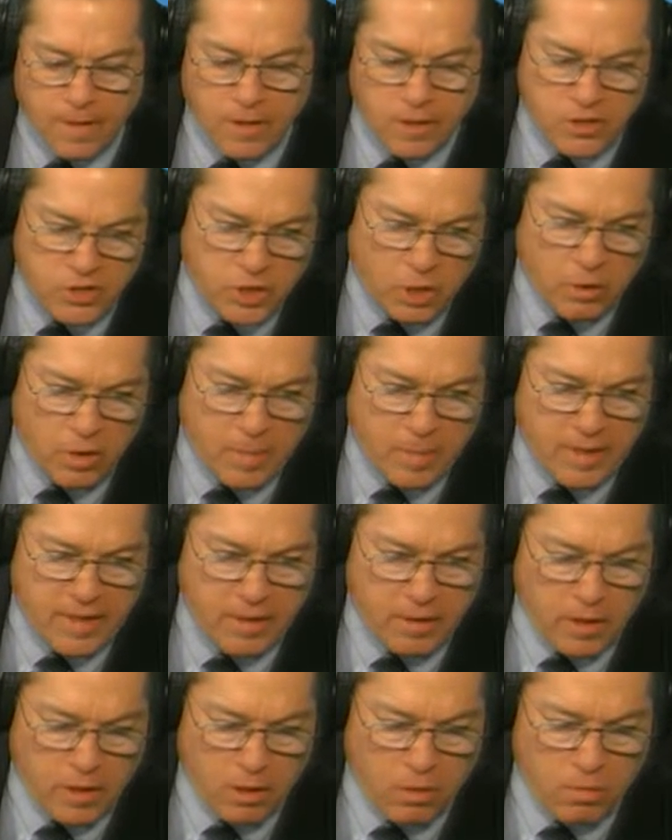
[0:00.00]
so I
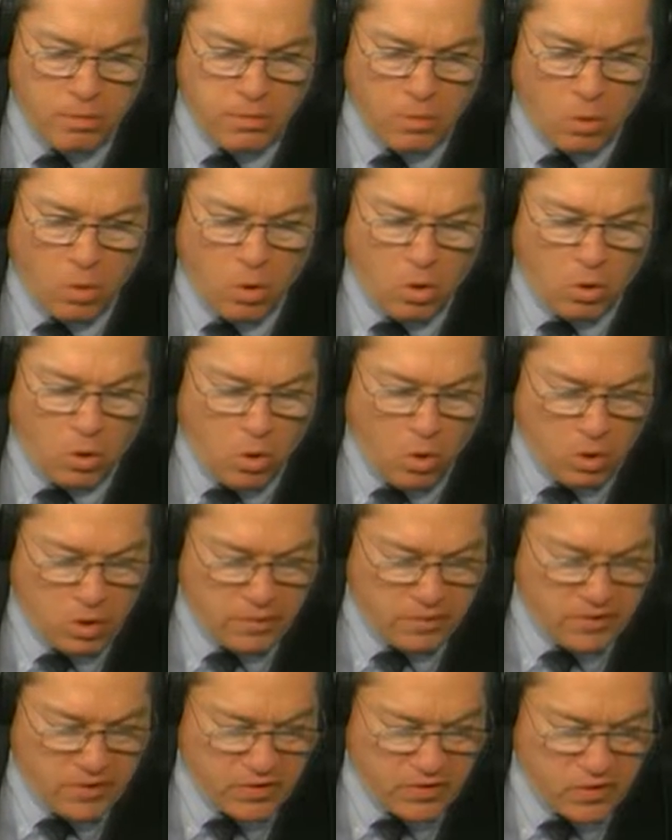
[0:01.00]
mean, all
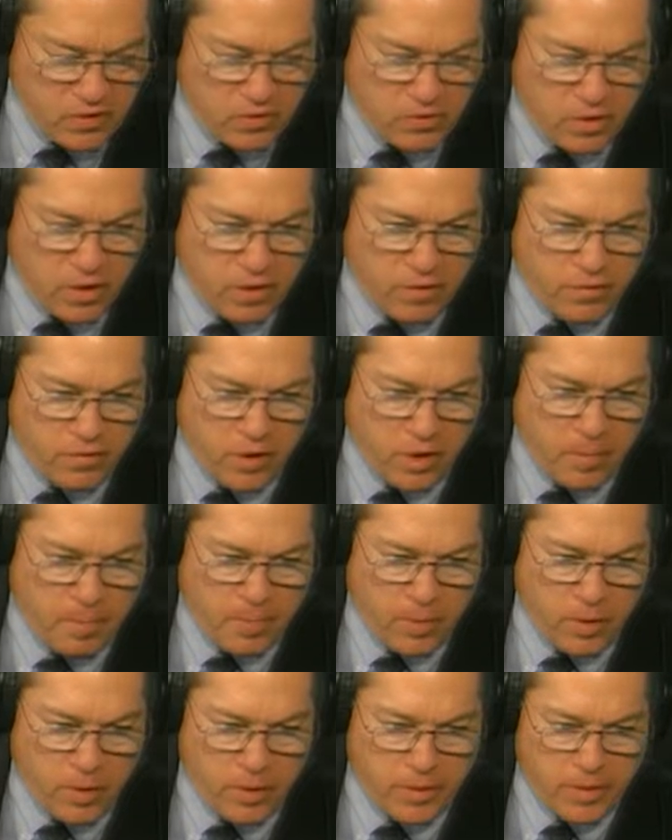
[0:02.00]
of this is very, very
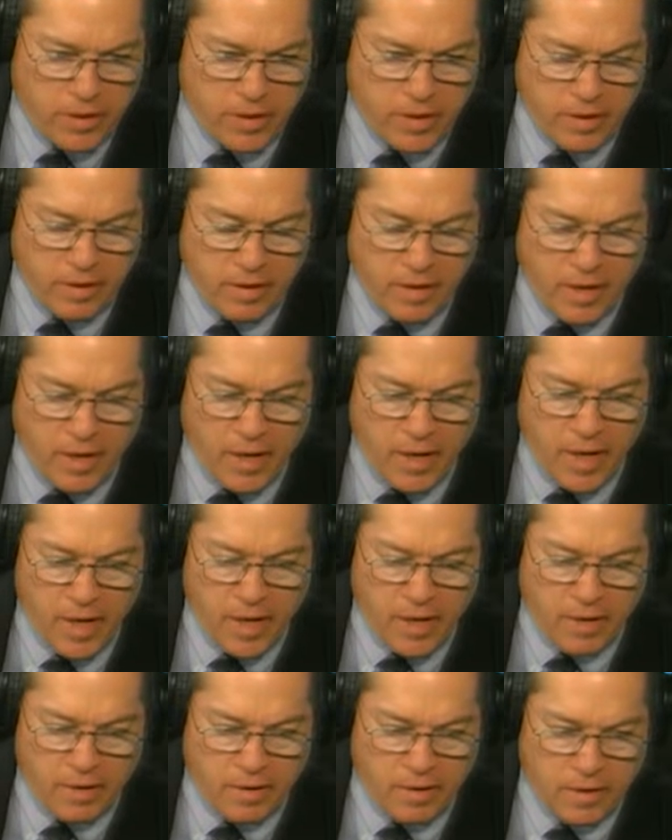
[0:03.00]
pertinent
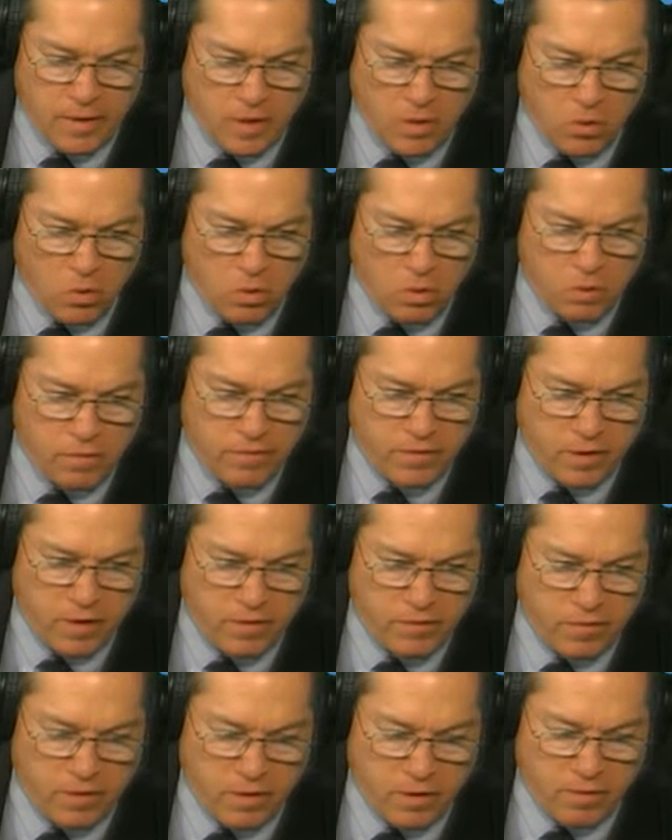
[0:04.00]
and all
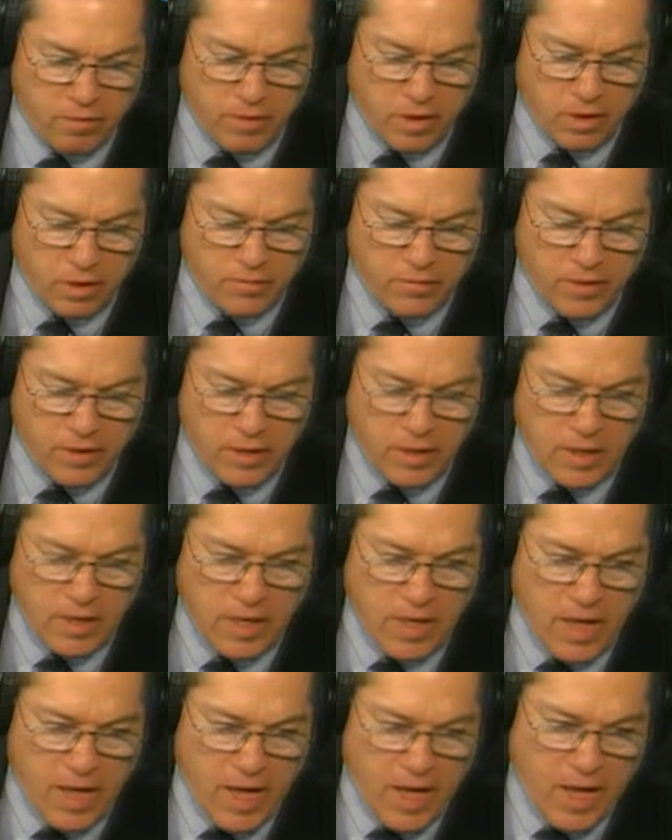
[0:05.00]
very, very relevant.
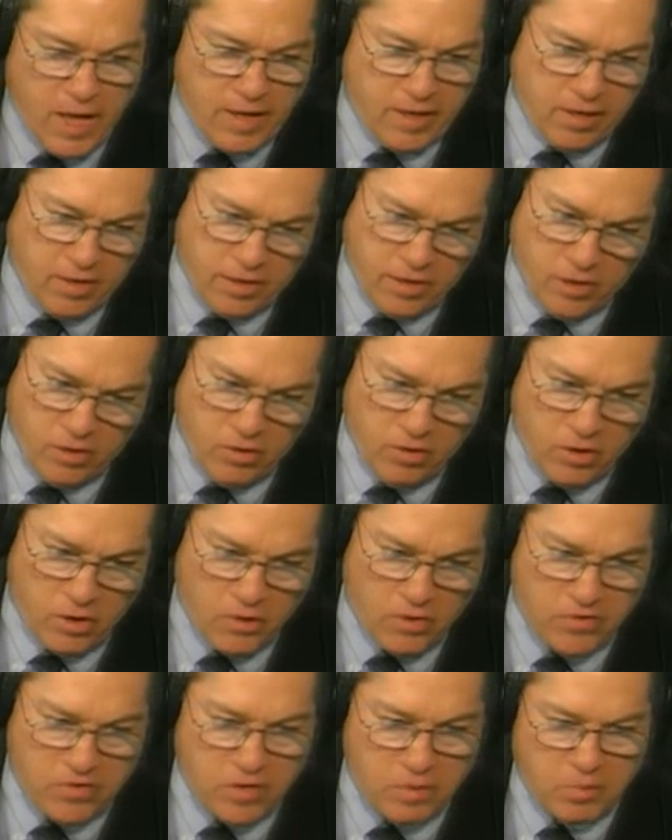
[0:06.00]
And
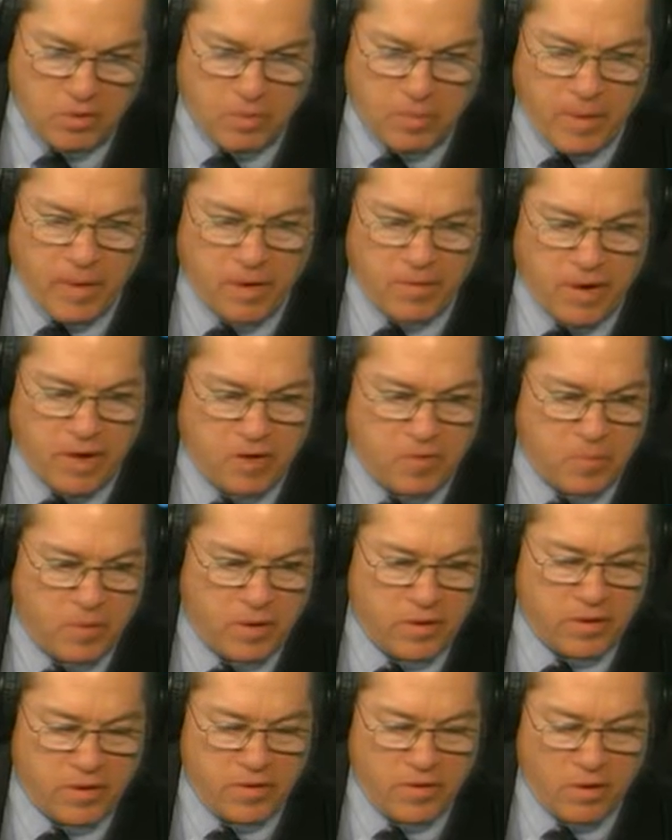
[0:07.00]
you're the subject matter
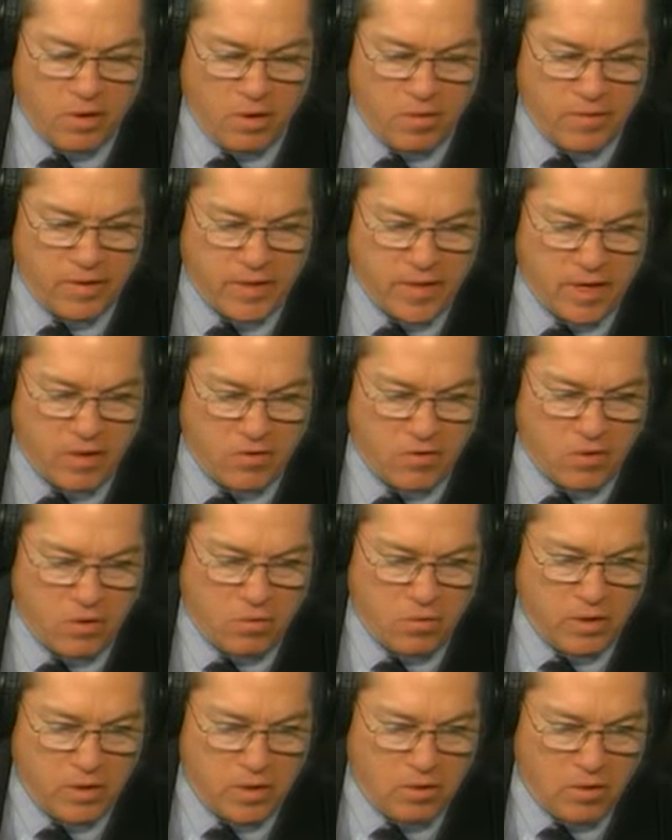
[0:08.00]
expert over there,
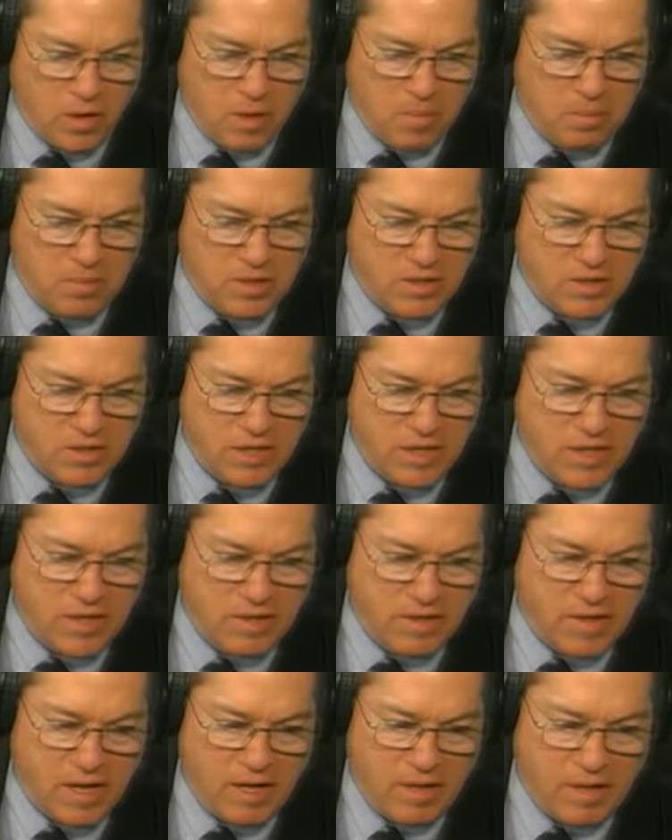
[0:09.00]
so I'm listening
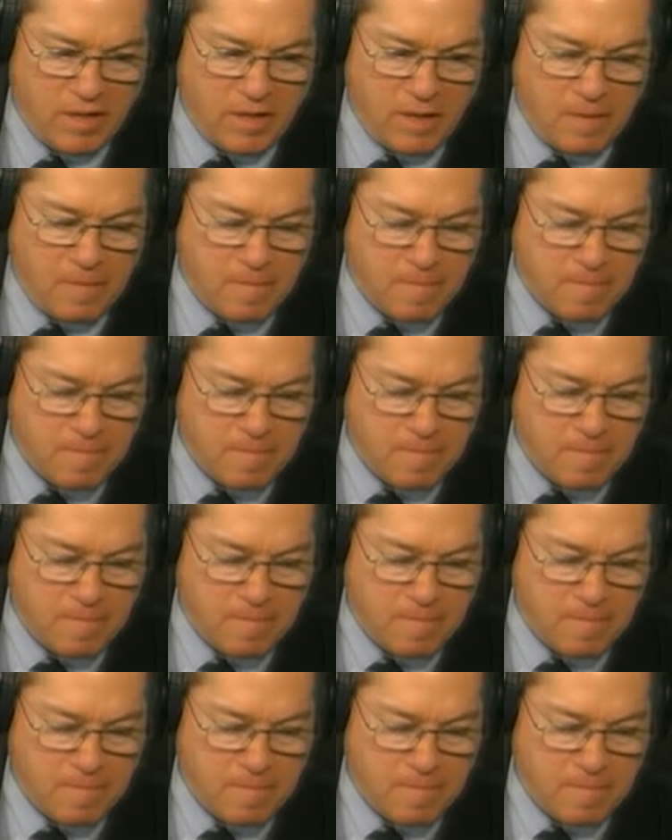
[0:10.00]
intently.